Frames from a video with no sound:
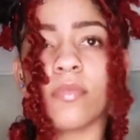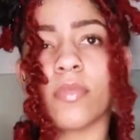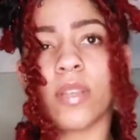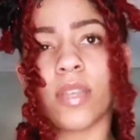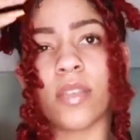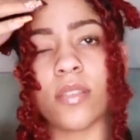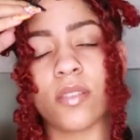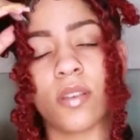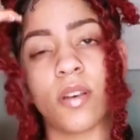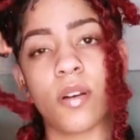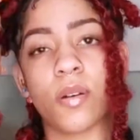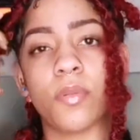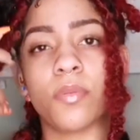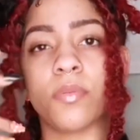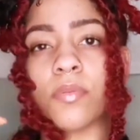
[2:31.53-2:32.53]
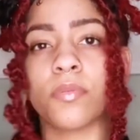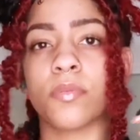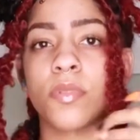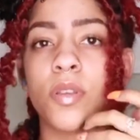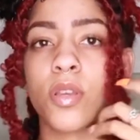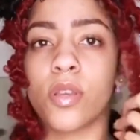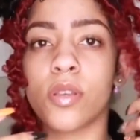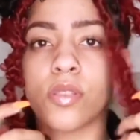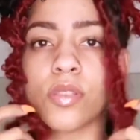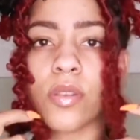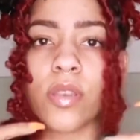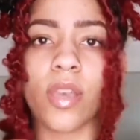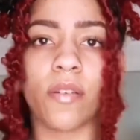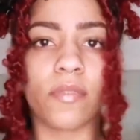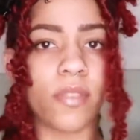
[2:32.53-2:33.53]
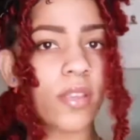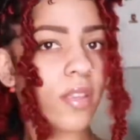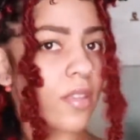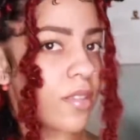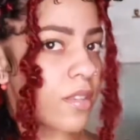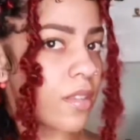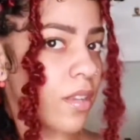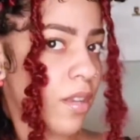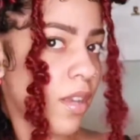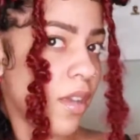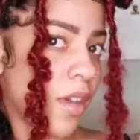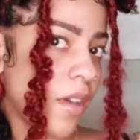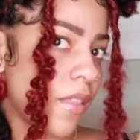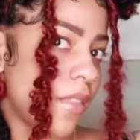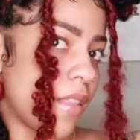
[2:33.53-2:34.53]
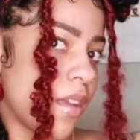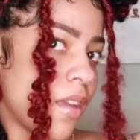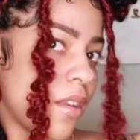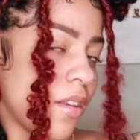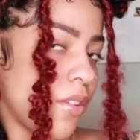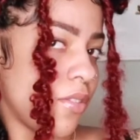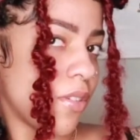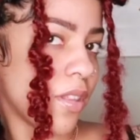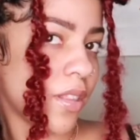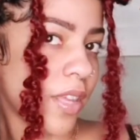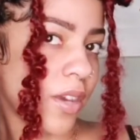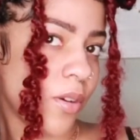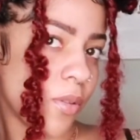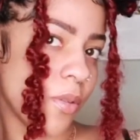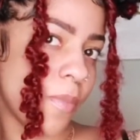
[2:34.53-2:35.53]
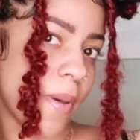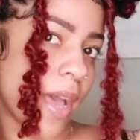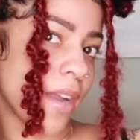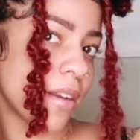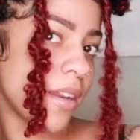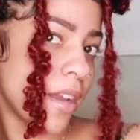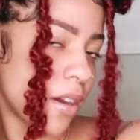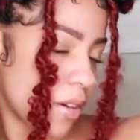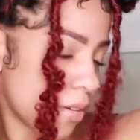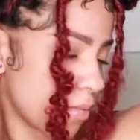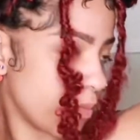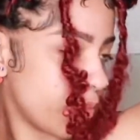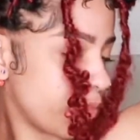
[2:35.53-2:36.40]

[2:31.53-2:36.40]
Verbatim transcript: Like so. So you have this, and then you can let go of the back now.